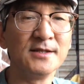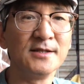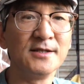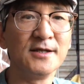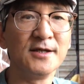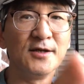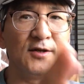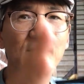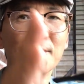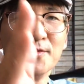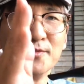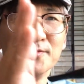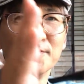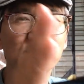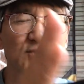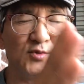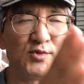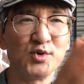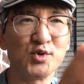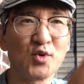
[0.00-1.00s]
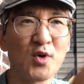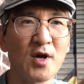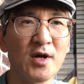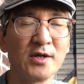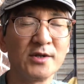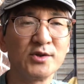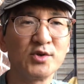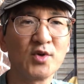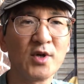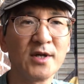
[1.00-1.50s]
you know,
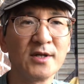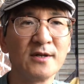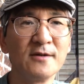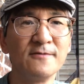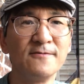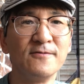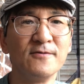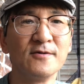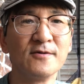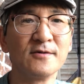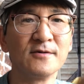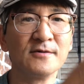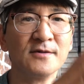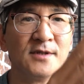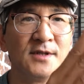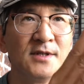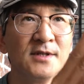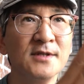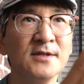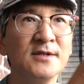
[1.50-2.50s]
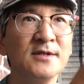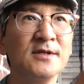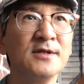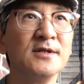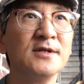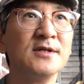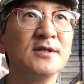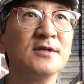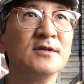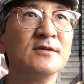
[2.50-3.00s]
dried up for,
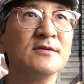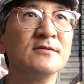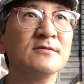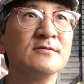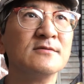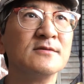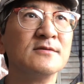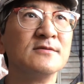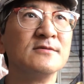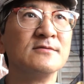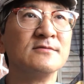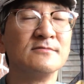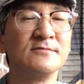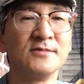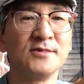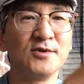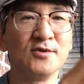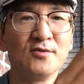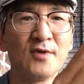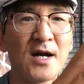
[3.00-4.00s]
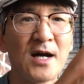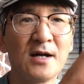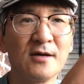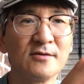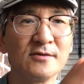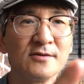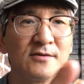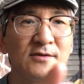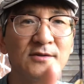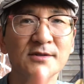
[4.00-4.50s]
you know, 2
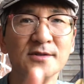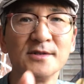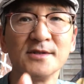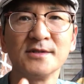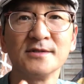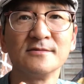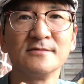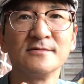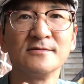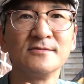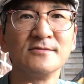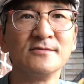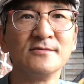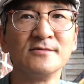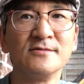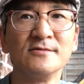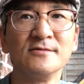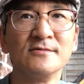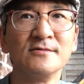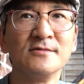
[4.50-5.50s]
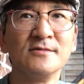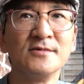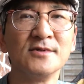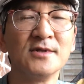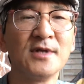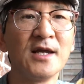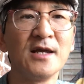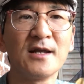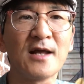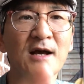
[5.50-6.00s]
hours
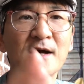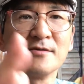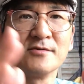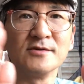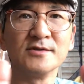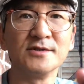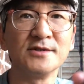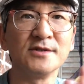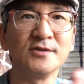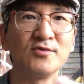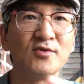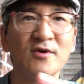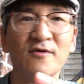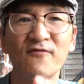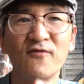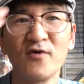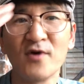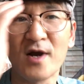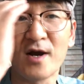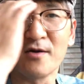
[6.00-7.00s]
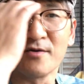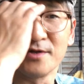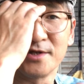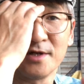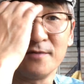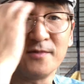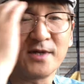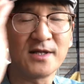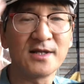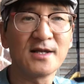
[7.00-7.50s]
and 8 hours and 24 hours,
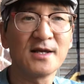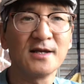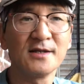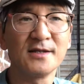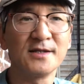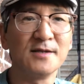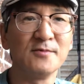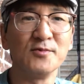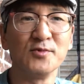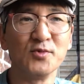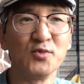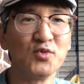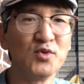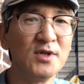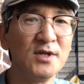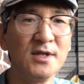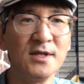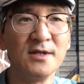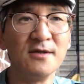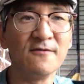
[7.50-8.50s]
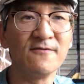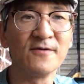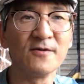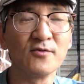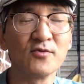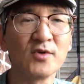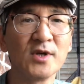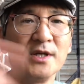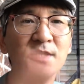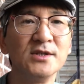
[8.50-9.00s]
something like that, something really different
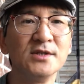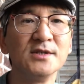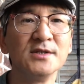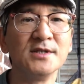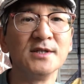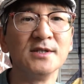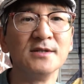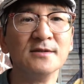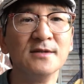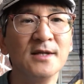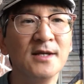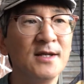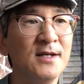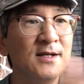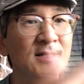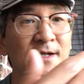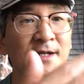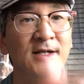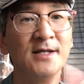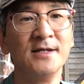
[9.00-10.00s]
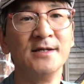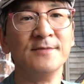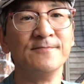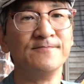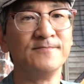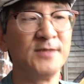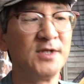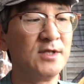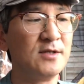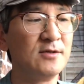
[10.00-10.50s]
ranges. And,
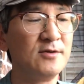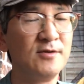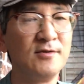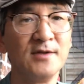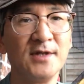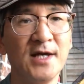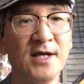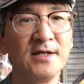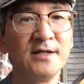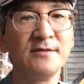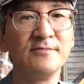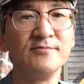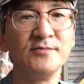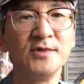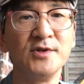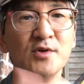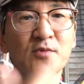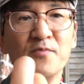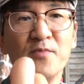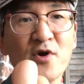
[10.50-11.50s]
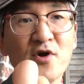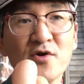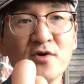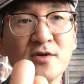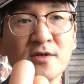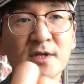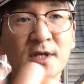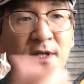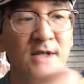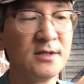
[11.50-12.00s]
you light it, you
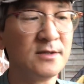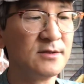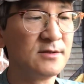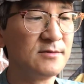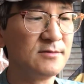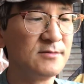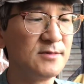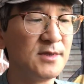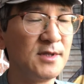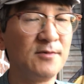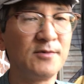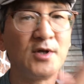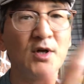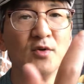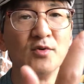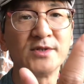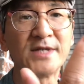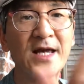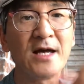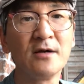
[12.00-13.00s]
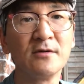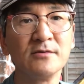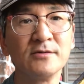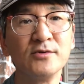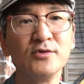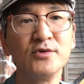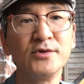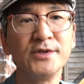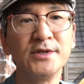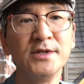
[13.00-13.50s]
burn, and it goes out.
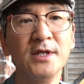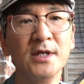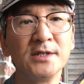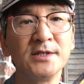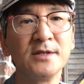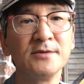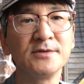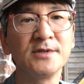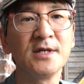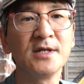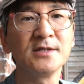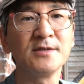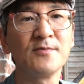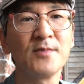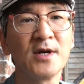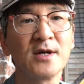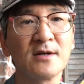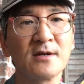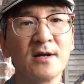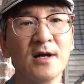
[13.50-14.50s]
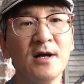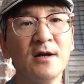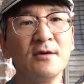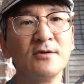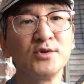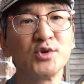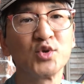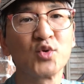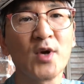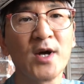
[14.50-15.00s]
Doesn't matter how
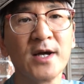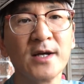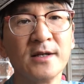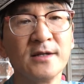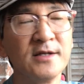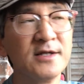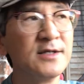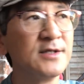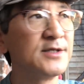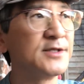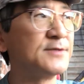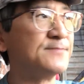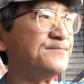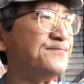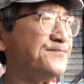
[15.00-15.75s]
dry it is.